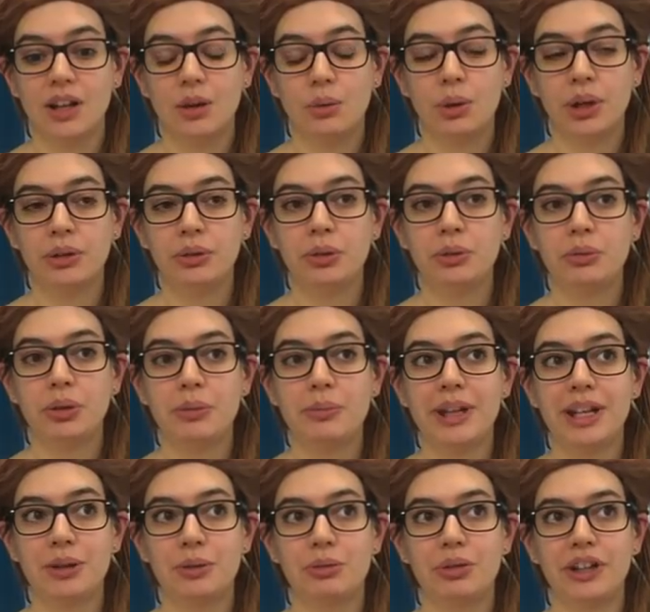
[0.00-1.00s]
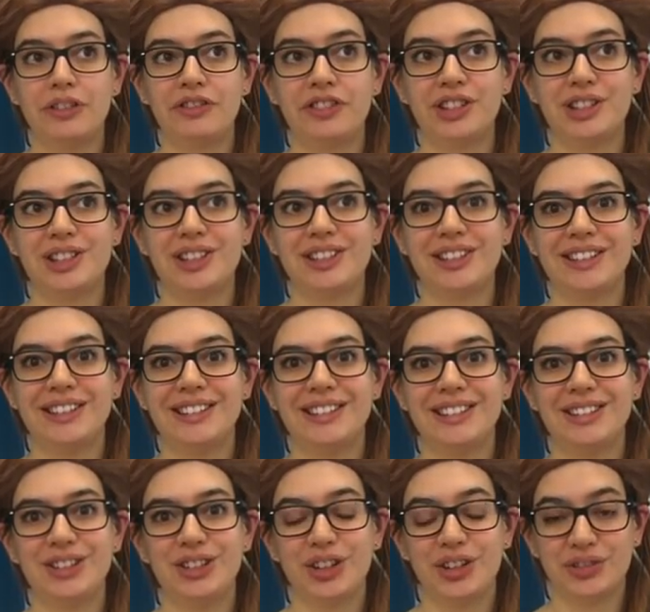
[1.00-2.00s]
when you, we make references
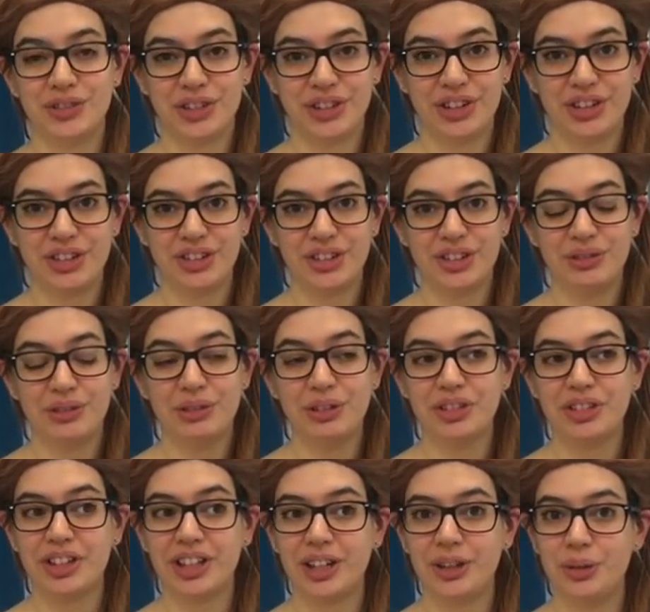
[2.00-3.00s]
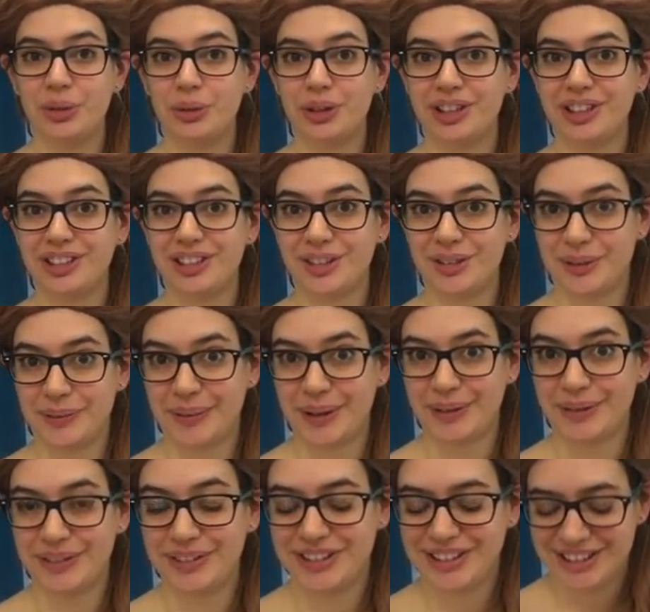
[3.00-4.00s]
in the conversation, we won't tell you what it is
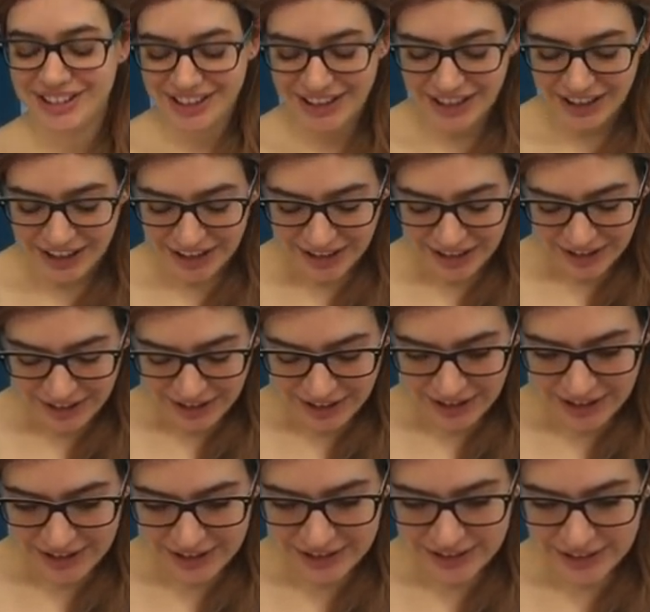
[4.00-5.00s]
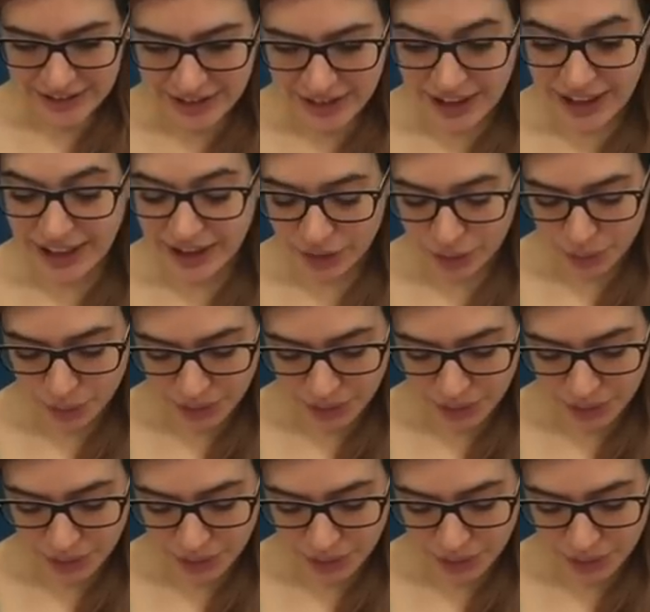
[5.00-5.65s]
about. And uh, last